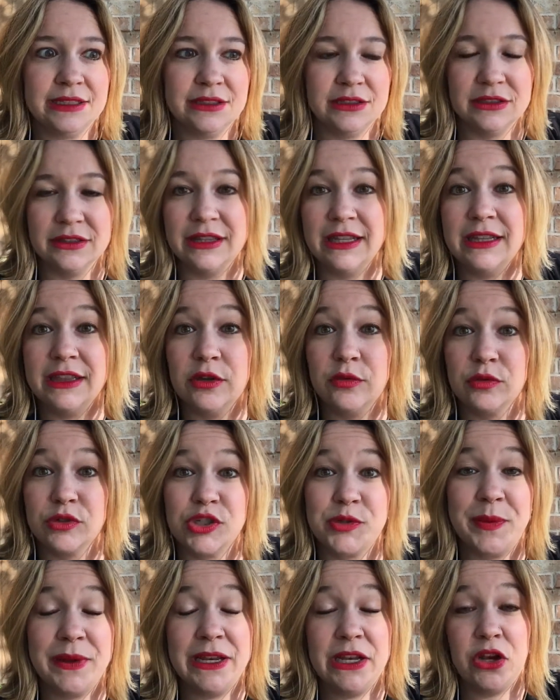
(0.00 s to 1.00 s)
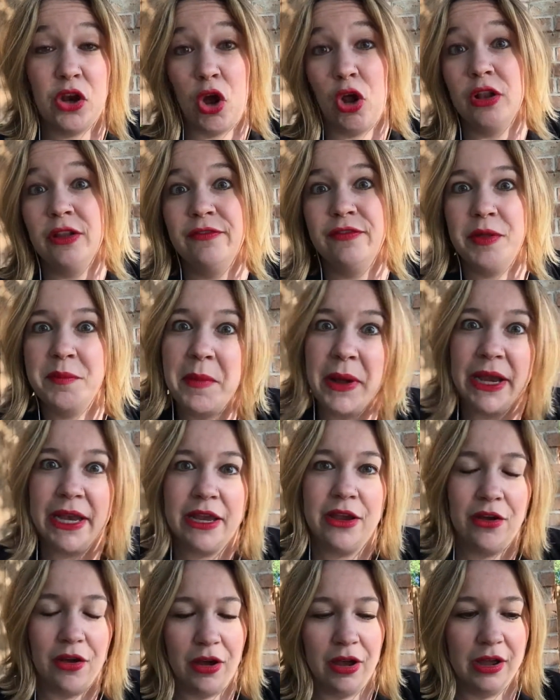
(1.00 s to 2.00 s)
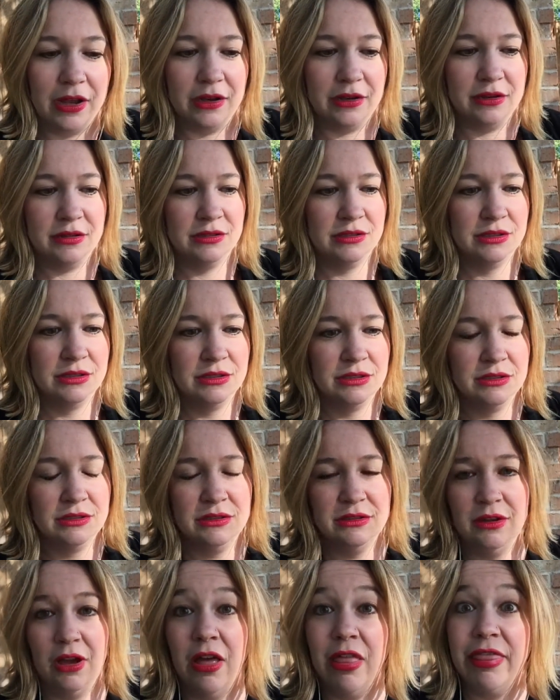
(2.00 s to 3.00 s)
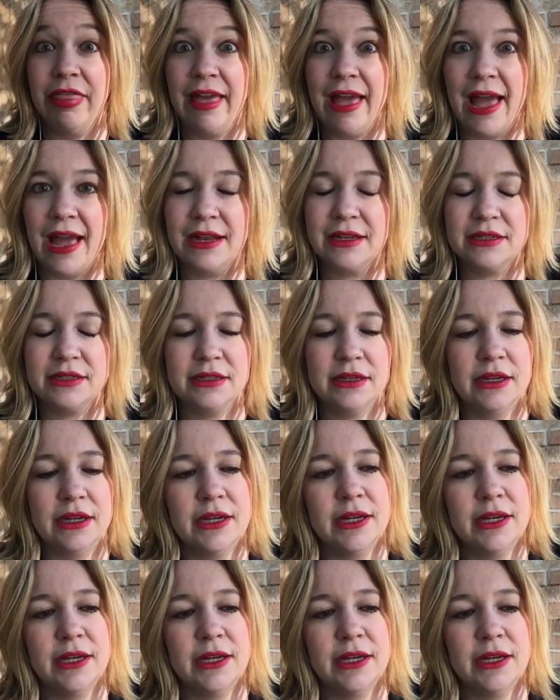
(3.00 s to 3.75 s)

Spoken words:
They'll think that we're spending all of the money on that.